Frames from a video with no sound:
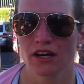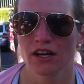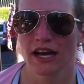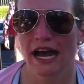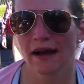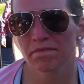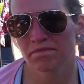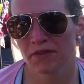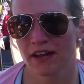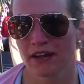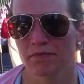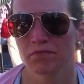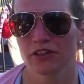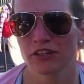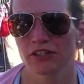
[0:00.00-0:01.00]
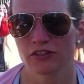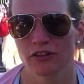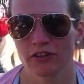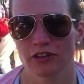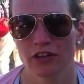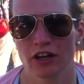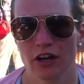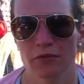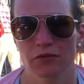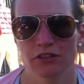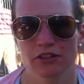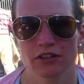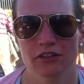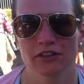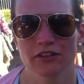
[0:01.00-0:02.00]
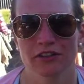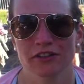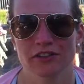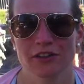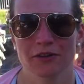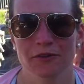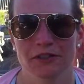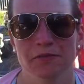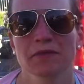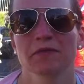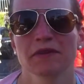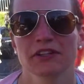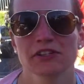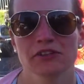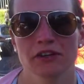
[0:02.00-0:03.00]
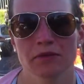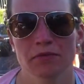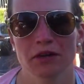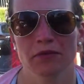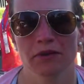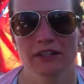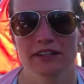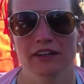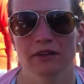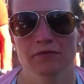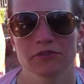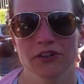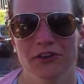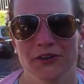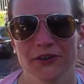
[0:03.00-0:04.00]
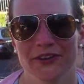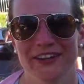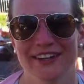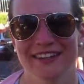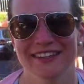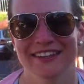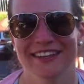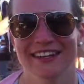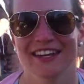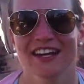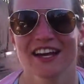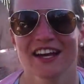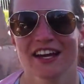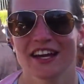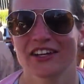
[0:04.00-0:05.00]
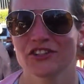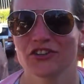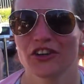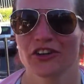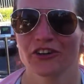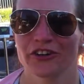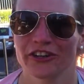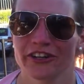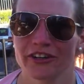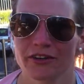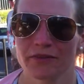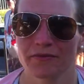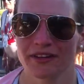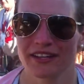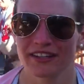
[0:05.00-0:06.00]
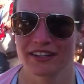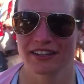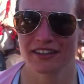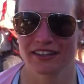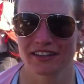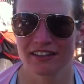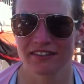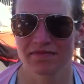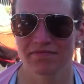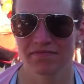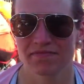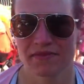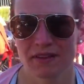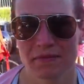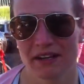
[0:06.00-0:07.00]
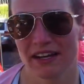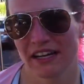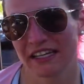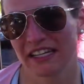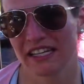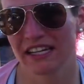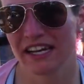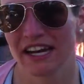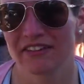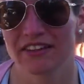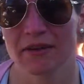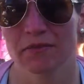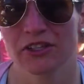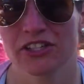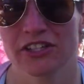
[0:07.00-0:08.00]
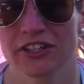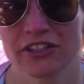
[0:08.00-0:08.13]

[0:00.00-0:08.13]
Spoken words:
I'm pretty strong in the cobblestone. Uh-huh. It's always been my strength, but when it comes to cornering, I struggle a little bit, and maybe I didn't have that much